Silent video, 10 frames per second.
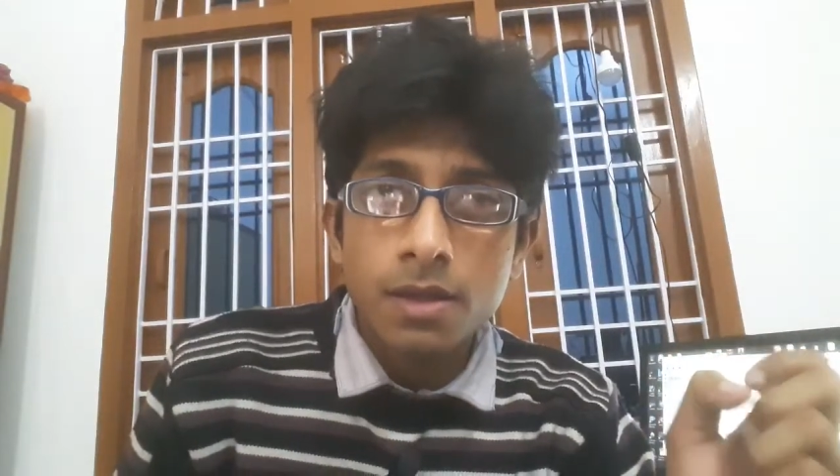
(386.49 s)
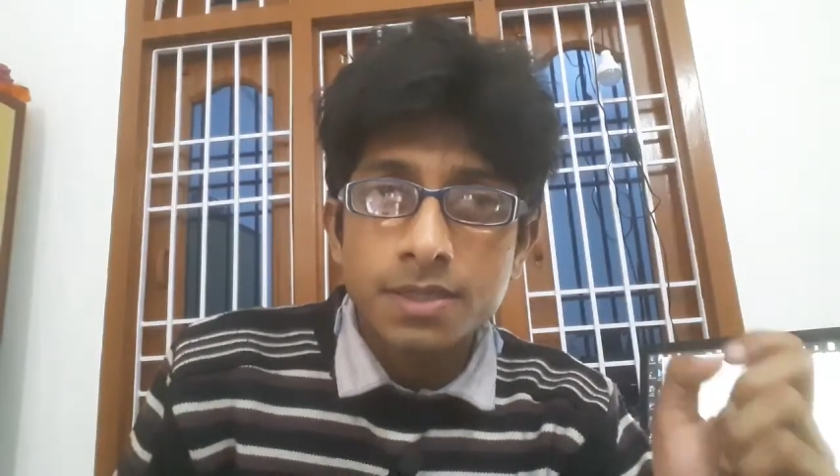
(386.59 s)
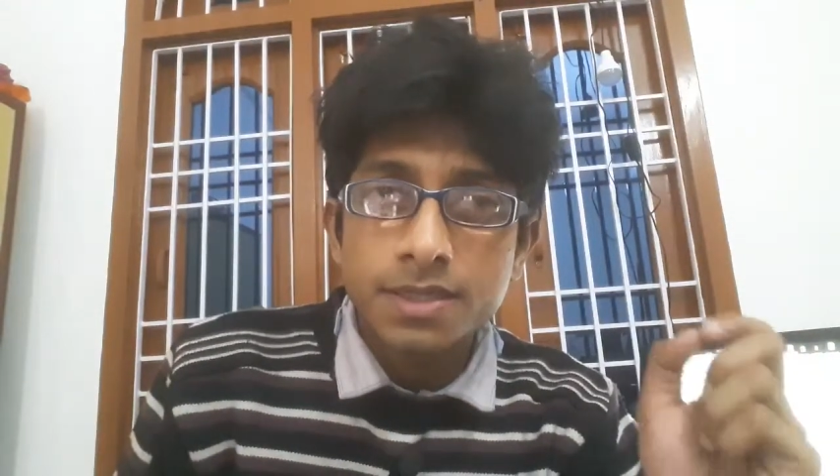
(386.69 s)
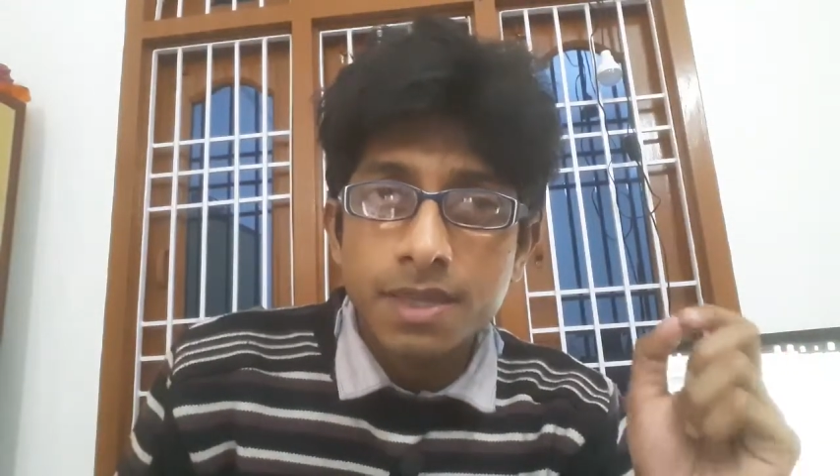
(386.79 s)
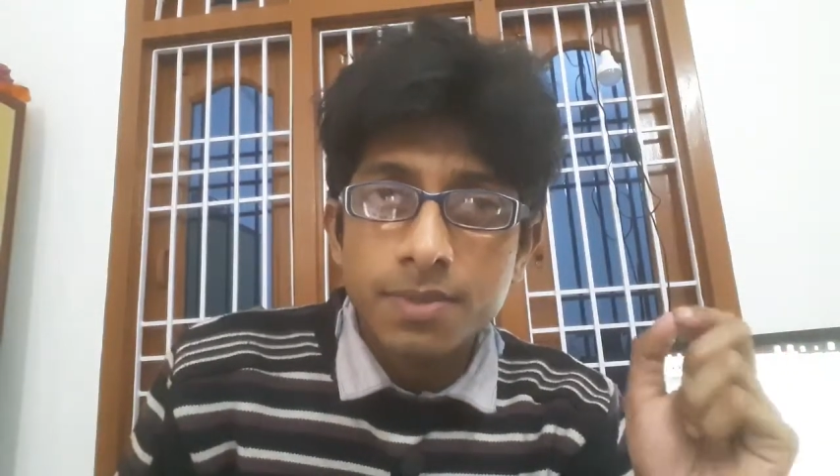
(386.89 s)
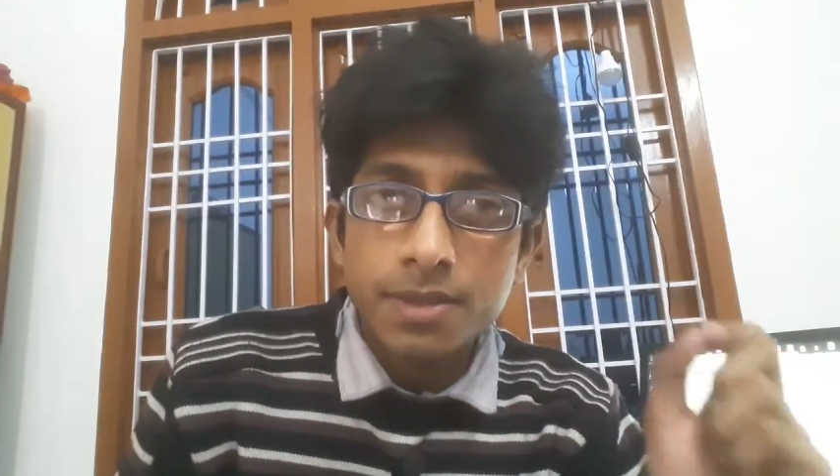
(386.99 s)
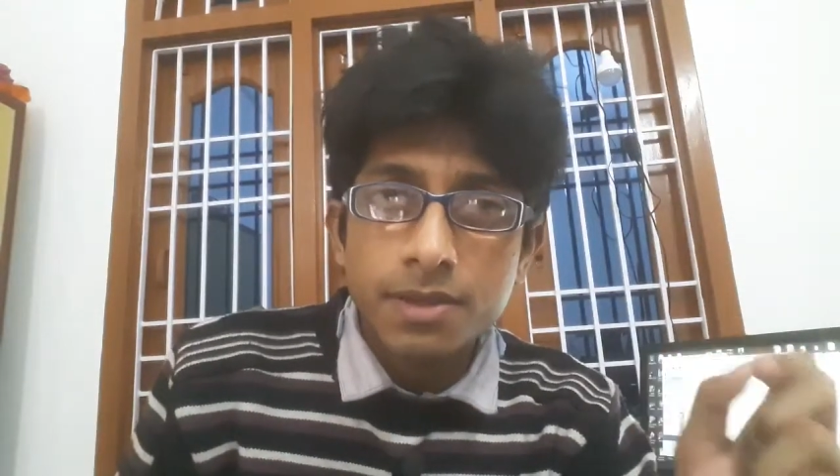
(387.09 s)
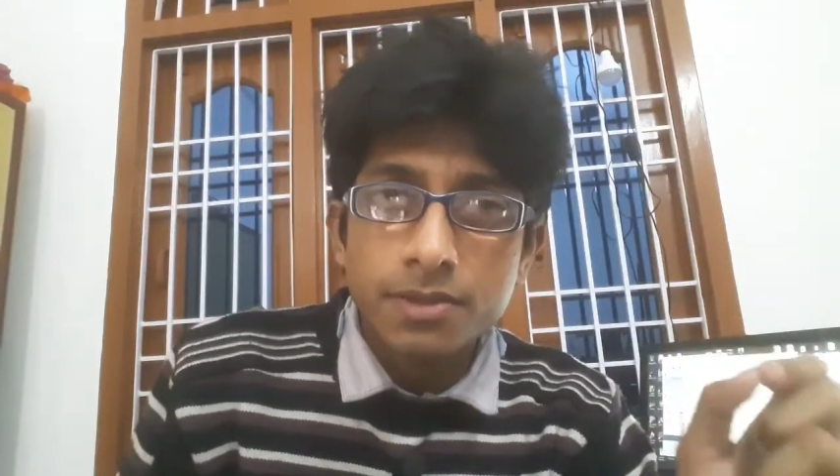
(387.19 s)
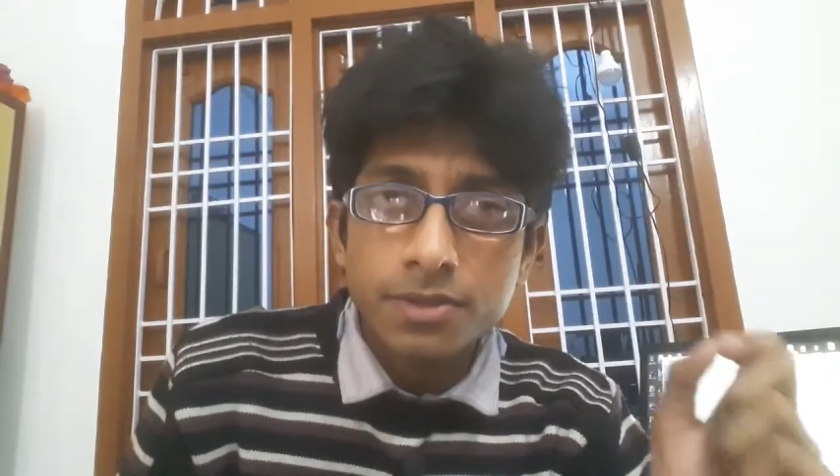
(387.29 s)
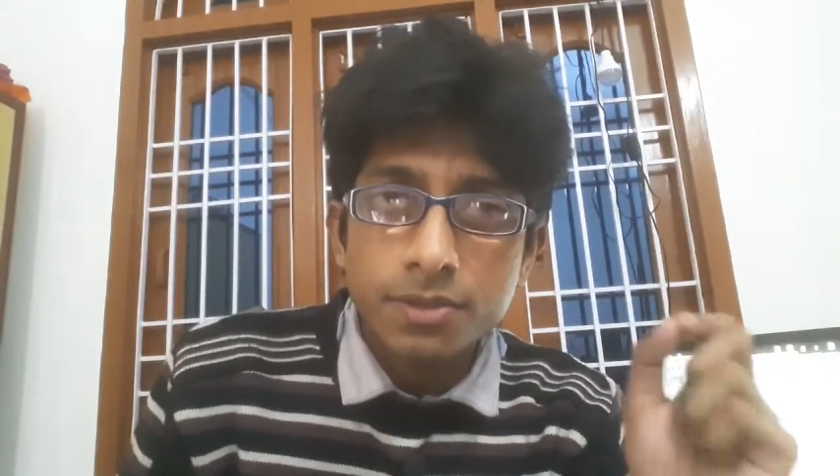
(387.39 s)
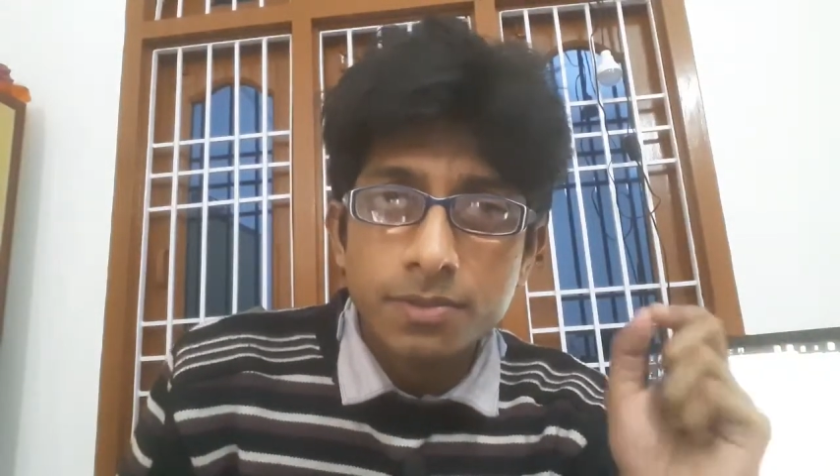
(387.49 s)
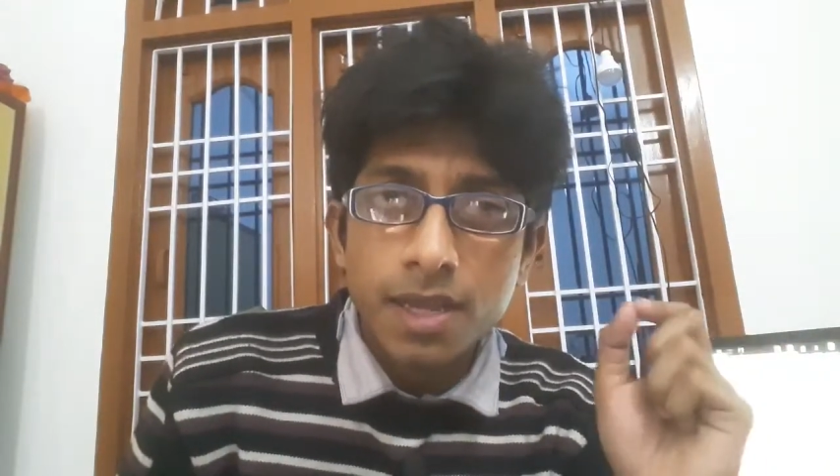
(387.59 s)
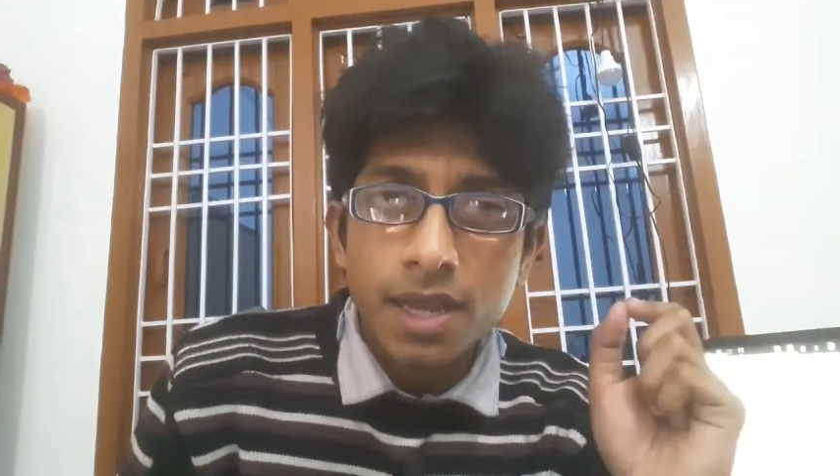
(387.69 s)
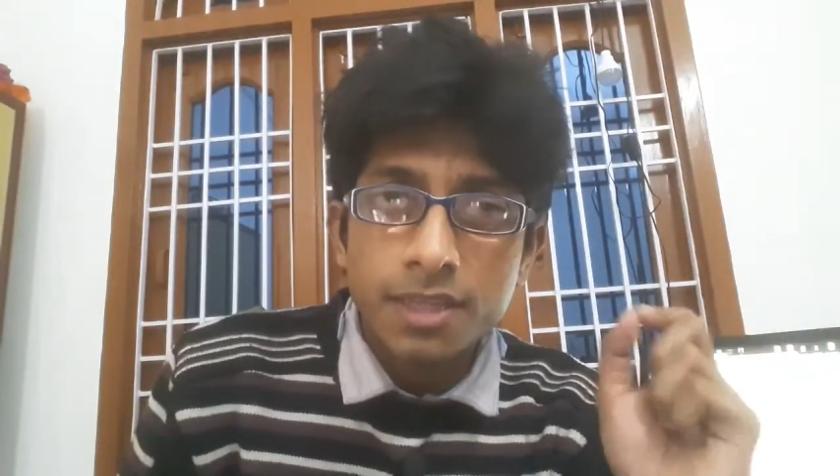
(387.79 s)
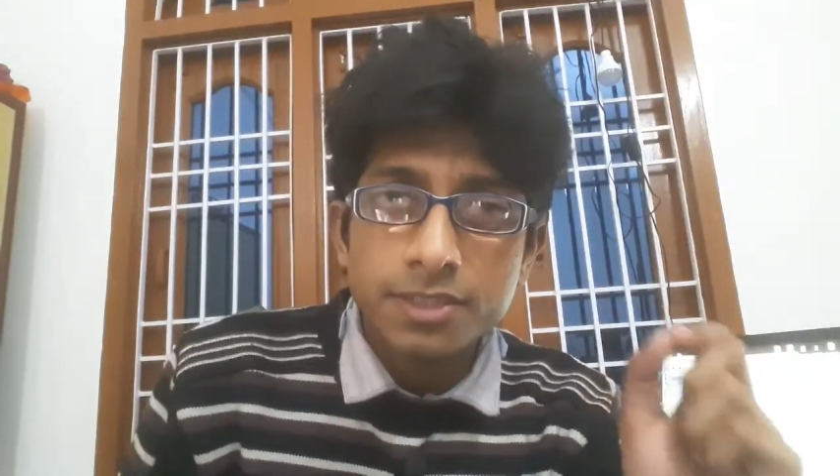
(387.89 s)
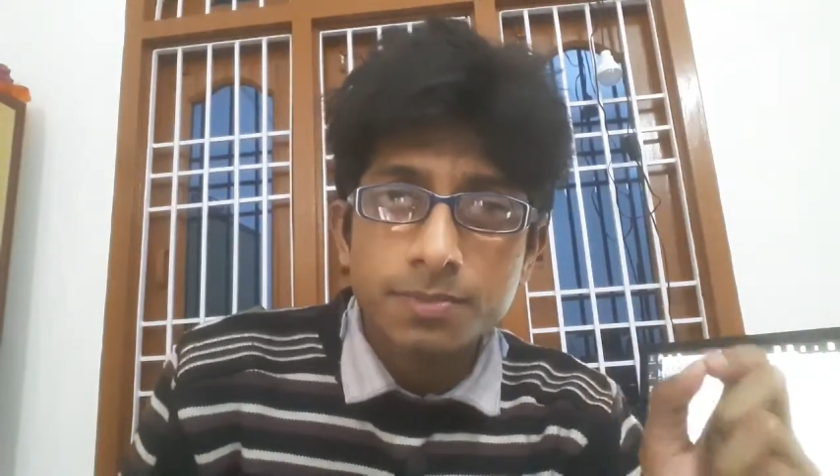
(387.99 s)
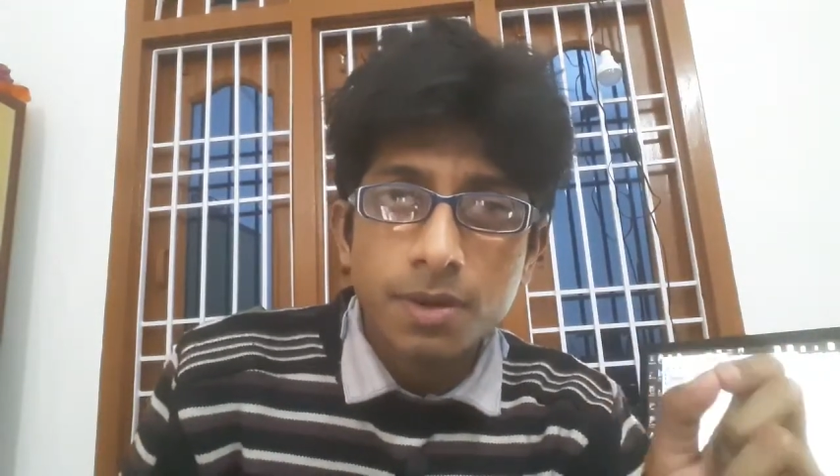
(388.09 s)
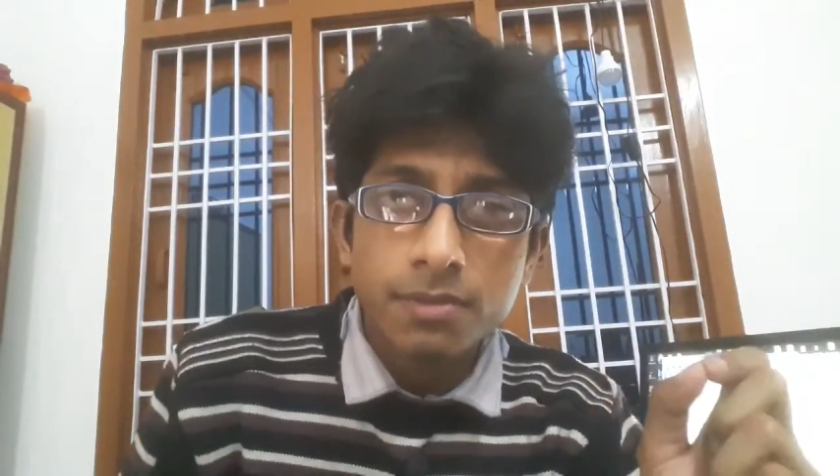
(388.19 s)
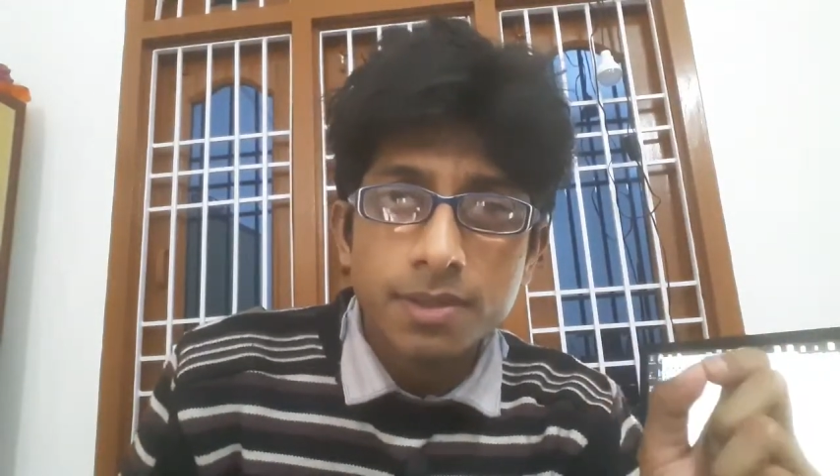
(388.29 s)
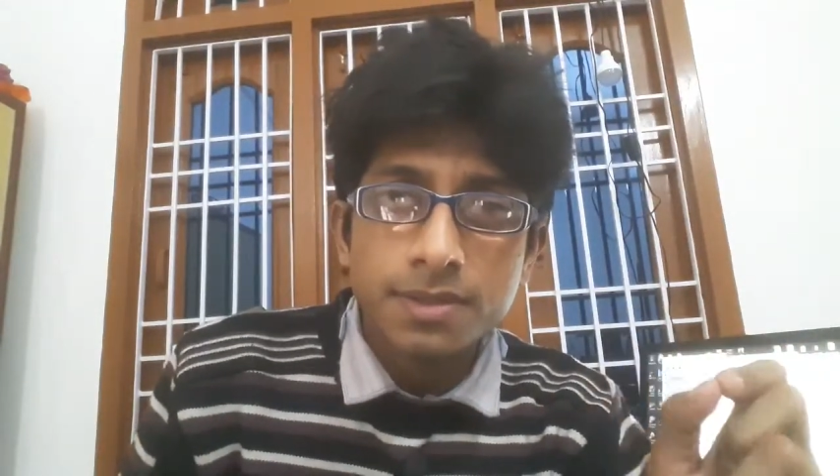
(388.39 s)
7 years of
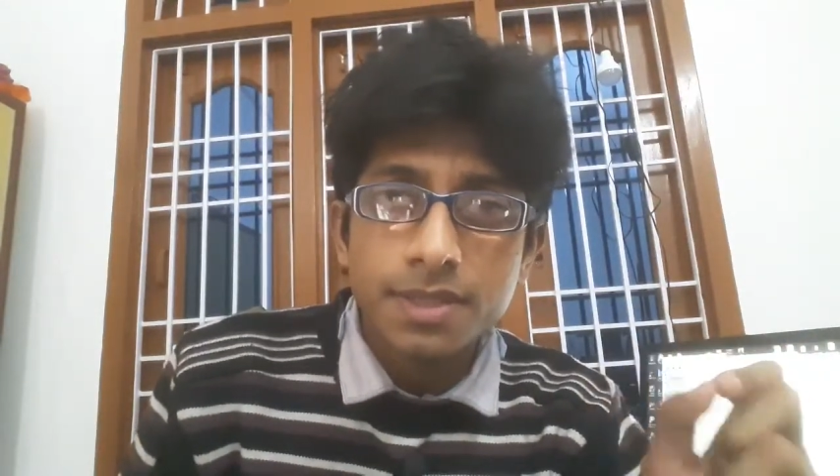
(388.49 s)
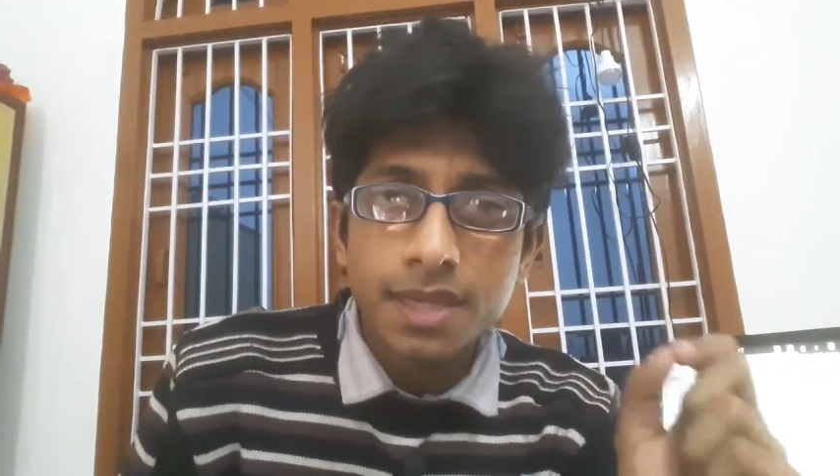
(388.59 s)
experience